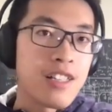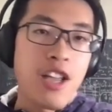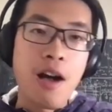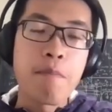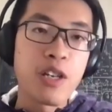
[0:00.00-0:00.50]

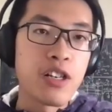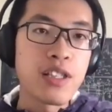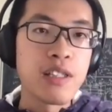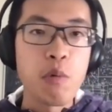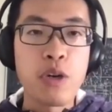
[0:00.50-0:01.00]

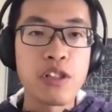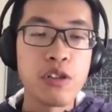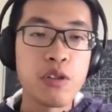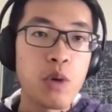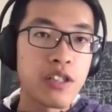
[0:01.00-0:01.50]
because we
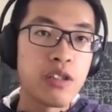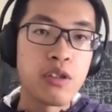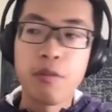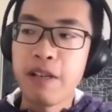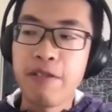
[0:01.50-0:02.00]
don't want
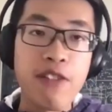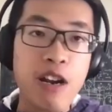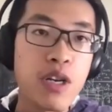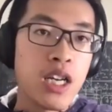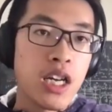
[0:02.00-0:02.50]
it to be
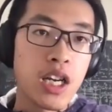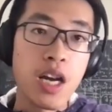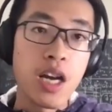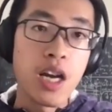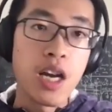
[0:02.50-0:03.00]
very
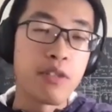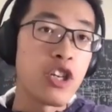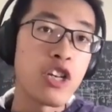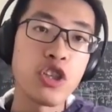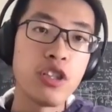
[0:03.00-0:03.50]

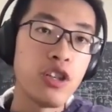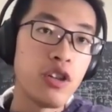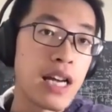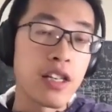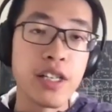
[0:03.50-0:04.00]

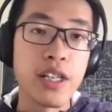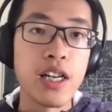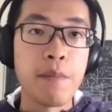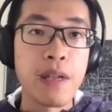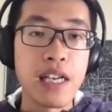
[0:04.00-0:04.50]
computational, like
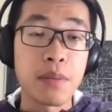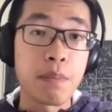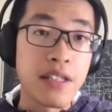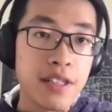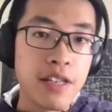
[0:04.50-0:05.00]

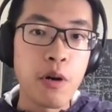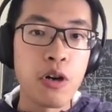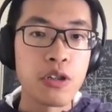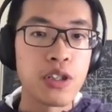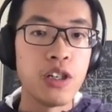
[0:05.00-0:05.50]
expensive.
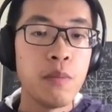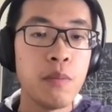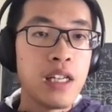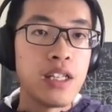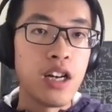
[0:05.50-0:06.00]

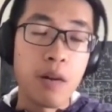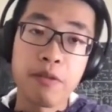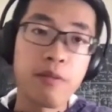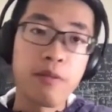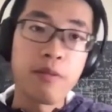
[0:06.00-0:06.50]
Also, the
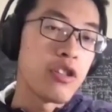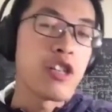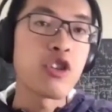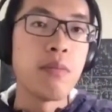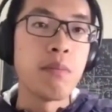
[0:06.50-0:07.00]

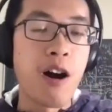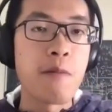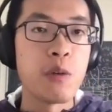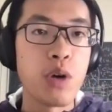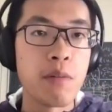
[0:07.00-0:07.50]
optimization
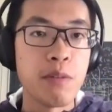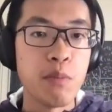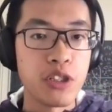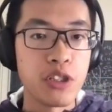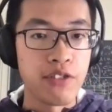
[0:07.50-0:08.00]
problem will
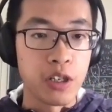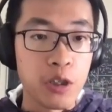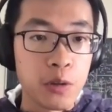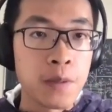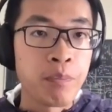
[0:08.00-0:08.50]
be more
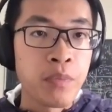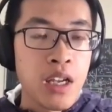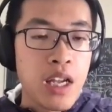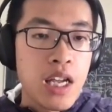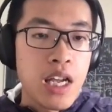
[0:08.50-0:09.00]
difficult.
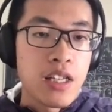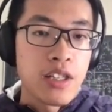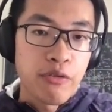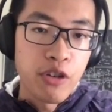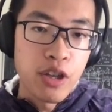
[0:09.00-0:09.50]

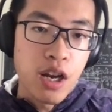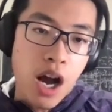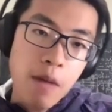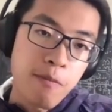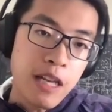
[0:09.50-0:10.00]
And for the
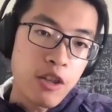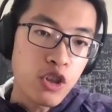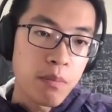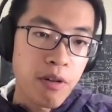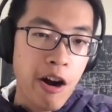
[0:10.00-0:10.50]

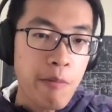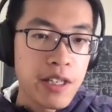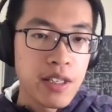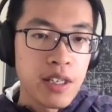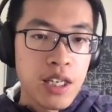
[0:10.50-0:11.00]
optimization
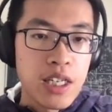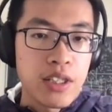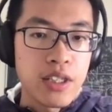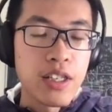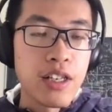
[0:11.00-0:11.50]
problem,
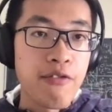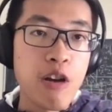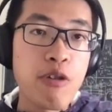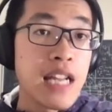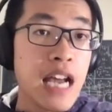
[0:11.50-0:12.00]
it's
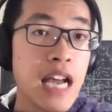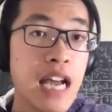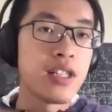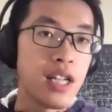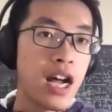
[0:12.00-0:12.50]
very
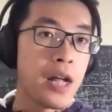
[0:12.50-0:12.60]
naturally.